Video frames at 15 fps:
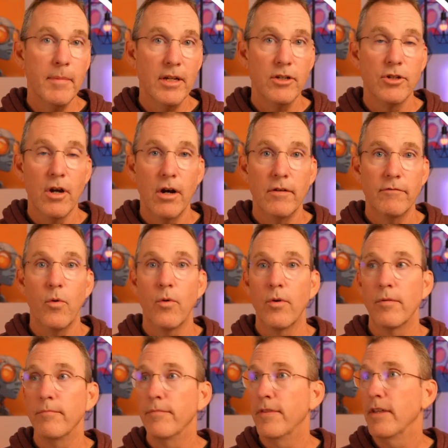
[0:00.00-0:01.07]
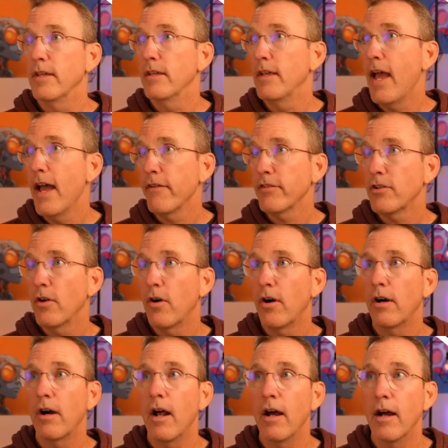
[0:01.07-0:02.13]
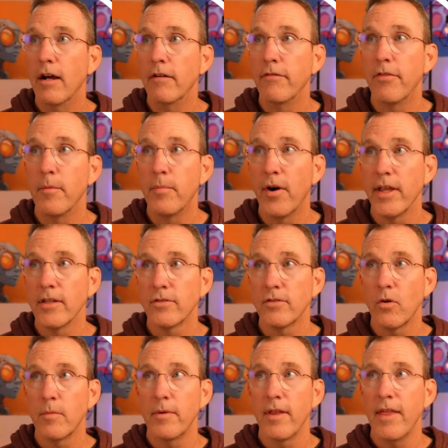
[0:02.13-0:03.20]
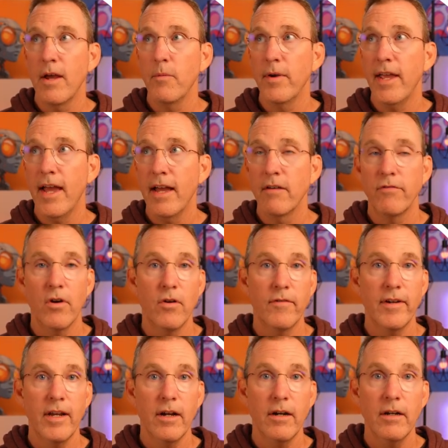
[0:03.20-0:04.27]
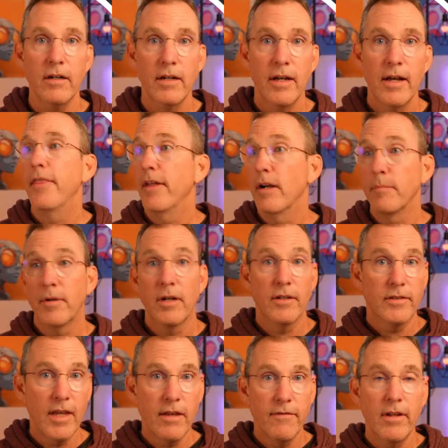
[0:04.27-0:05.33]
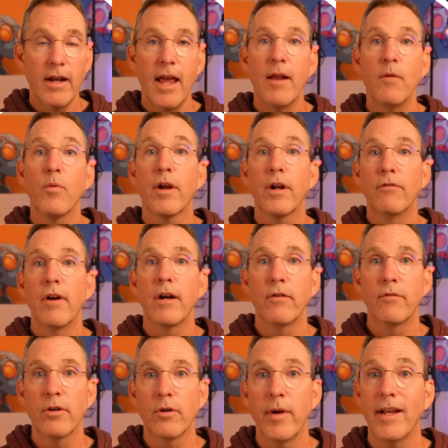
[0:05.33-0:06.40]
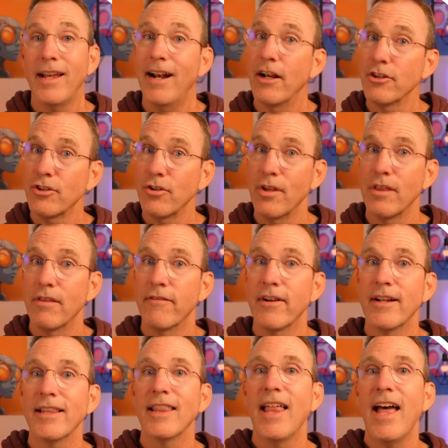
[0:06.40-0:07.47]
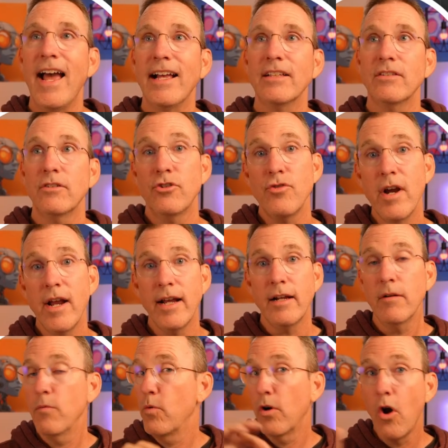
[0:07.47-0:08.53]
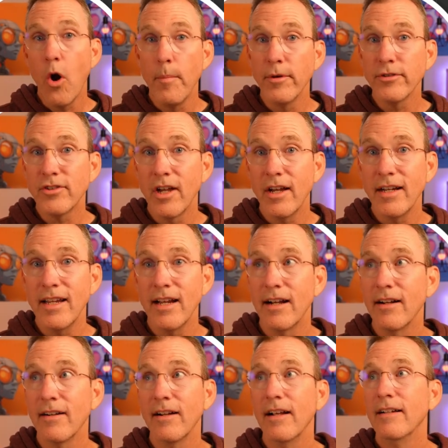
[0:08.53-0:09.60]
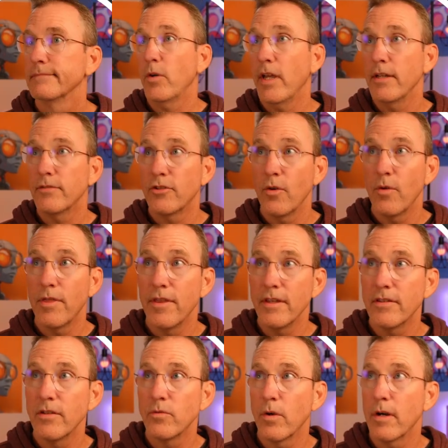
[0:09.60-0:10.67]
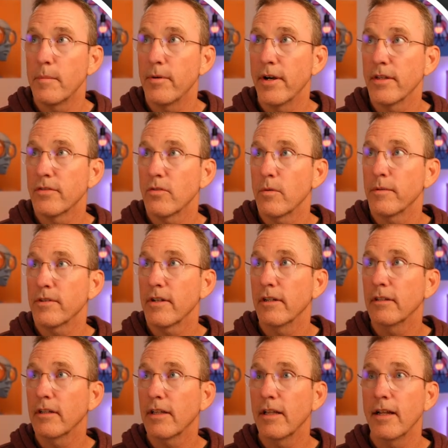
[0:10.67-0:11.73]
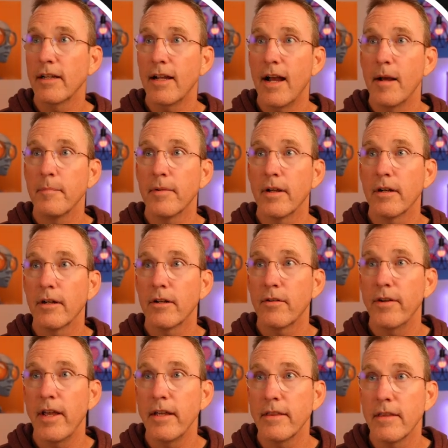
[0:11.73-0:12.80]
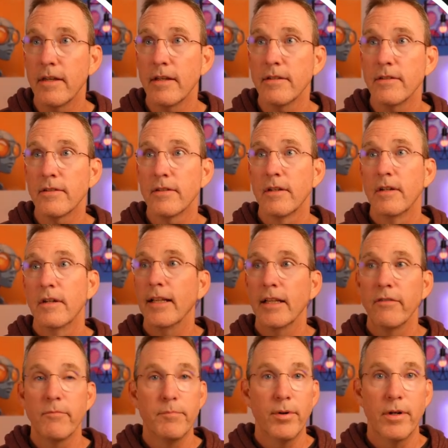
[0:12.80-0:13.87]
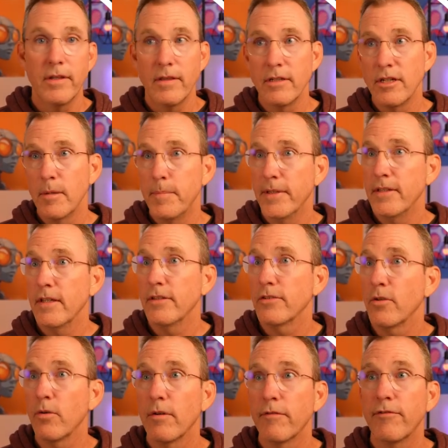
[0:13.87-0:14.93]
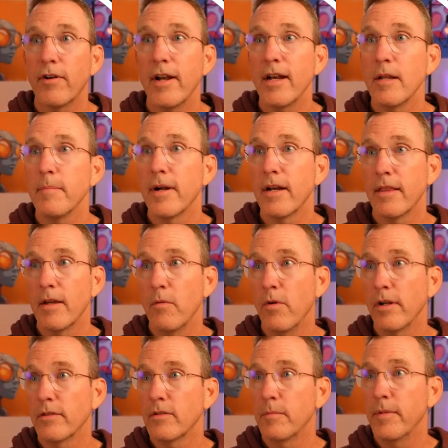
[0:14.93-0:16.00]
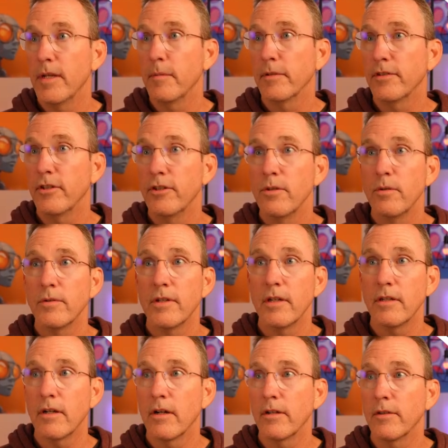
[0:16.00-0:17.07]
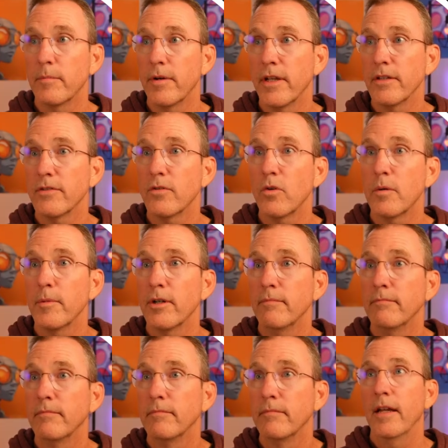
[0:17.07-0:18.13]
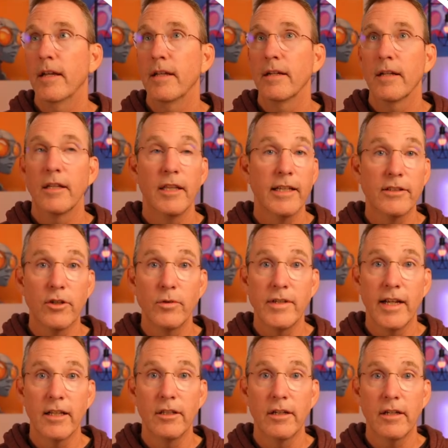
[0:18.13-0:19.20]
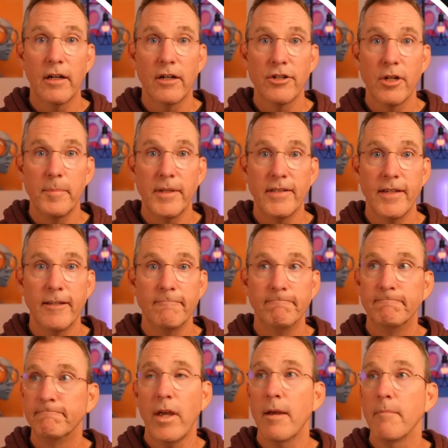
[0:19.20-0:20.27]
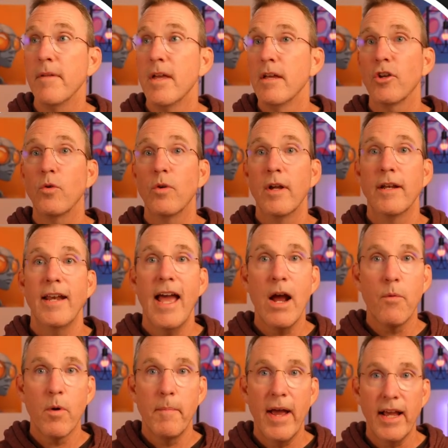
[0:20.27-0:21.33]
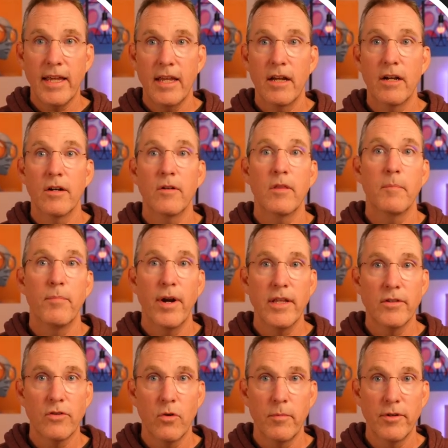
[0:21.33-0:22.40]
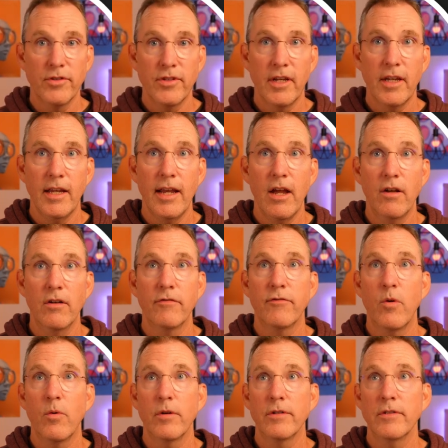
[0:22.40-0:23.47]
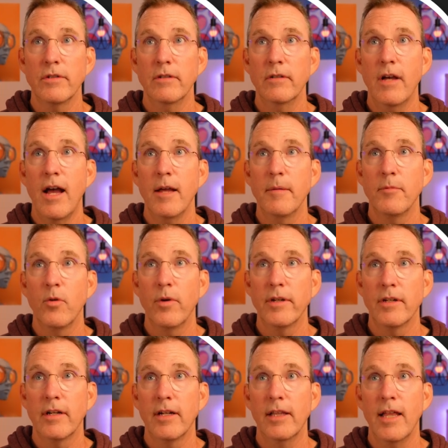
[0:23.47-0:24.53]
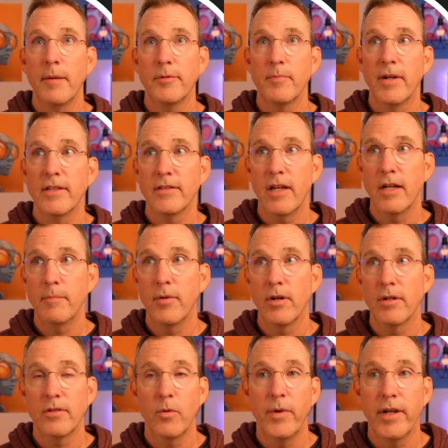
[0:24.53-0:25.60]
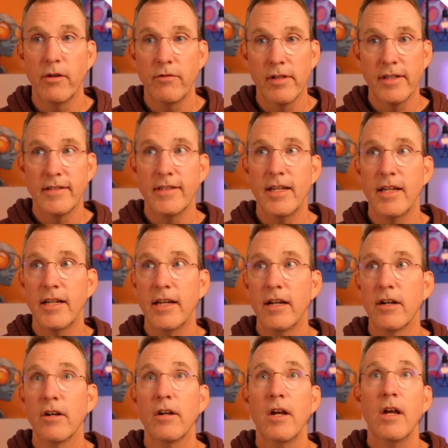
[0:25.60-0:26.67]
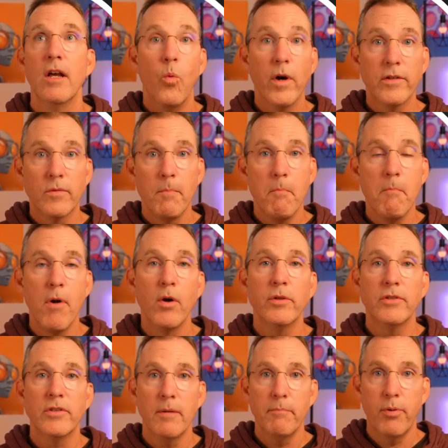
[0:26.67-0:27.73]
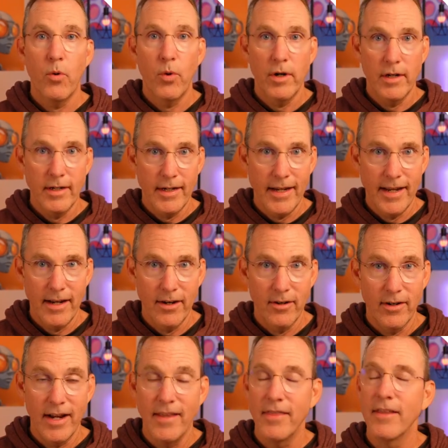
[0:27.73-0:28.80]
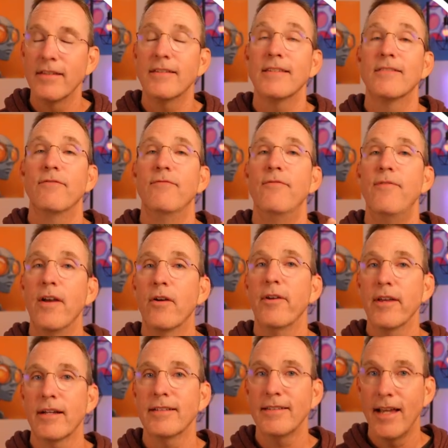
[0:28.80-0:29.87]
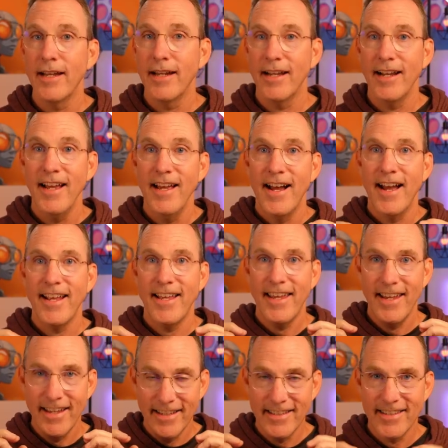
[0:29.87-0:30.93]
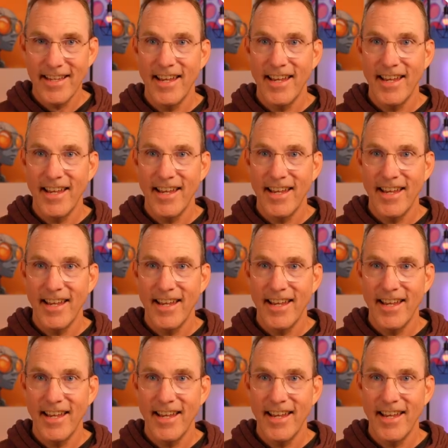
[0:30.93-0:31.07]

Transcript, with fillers: image for the avatar of the brainstormer that we have over here. And then I'm going to save it and we're going to run it real quick. And I'll show you the very last trick. We're almost done here okay, so this is what our brainstormer is going to look like. I'm going to create this. I'll even put it in the GPT store for anybody that wants to be able to use it called the brainstormer. And let's go take a look at our GPT. Okay, so now we're back here. Brainstormer sticking out. Of course, I'm going to collapse my sidebar so we can really see it here. What's most important here, and this is very exciting, I can't